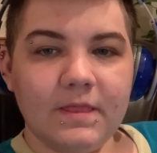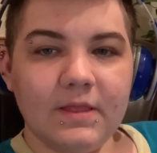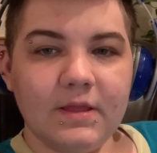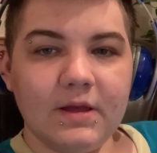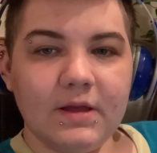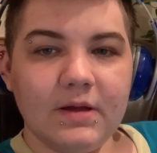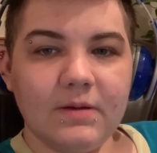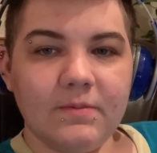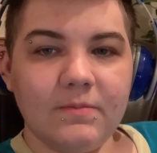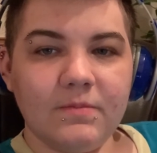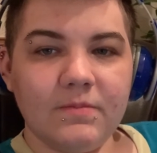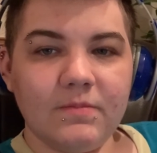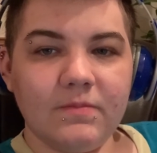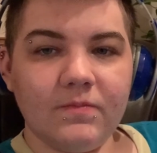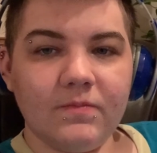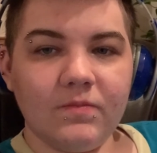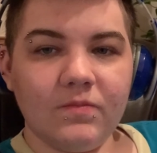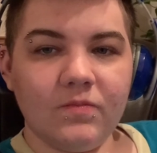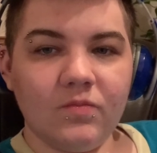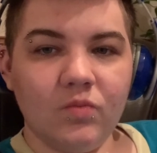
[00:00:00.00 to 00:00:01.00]
I'm
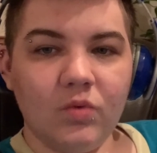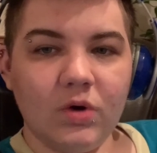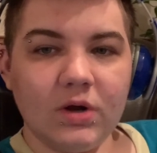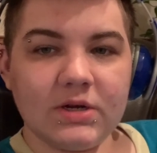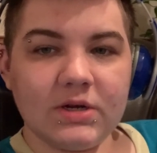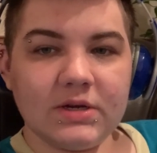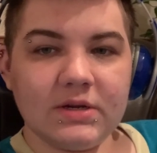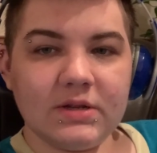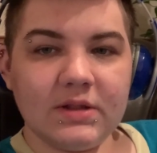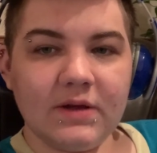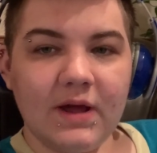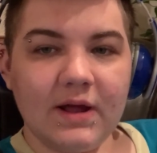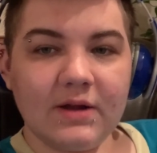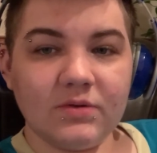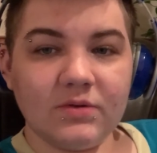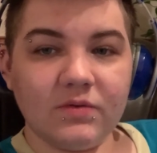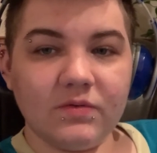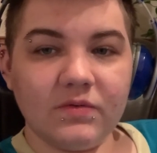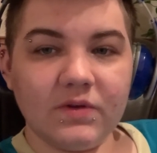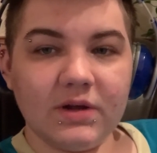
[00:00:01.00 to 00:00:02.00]
watching the
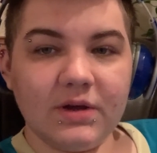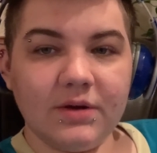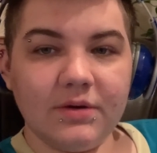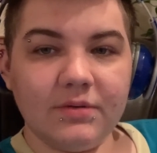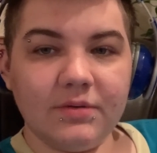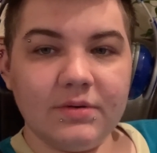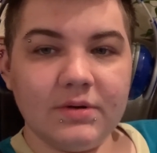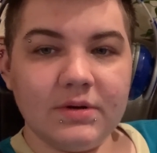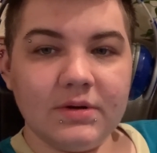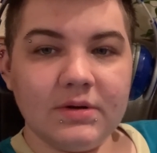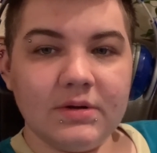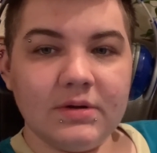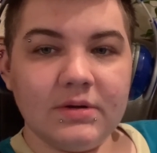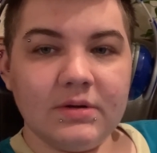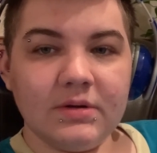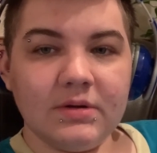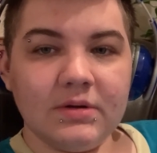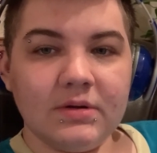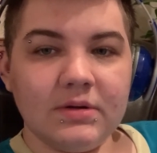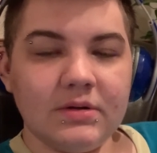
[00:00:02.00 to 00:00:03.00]
actual video.
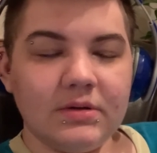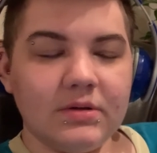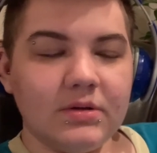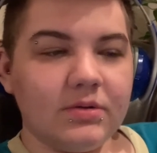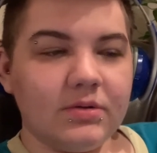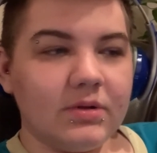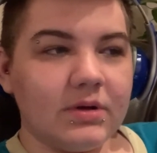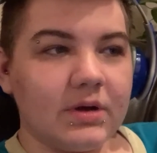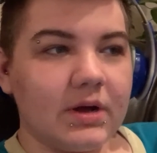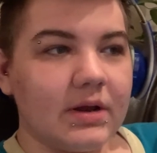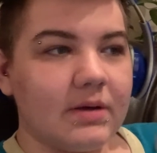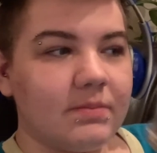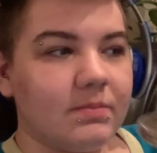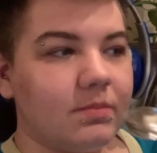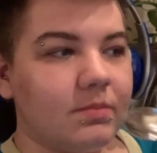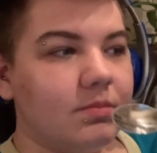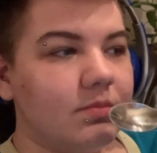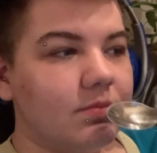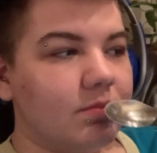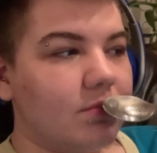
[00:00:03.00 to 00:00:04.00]
Don't look at
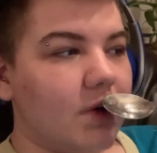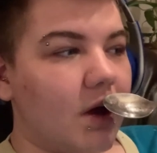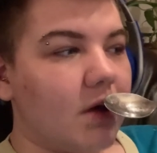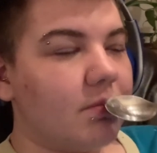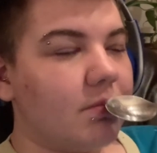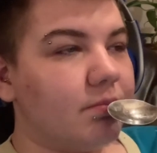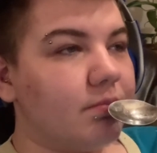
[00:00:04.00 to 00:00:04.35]
my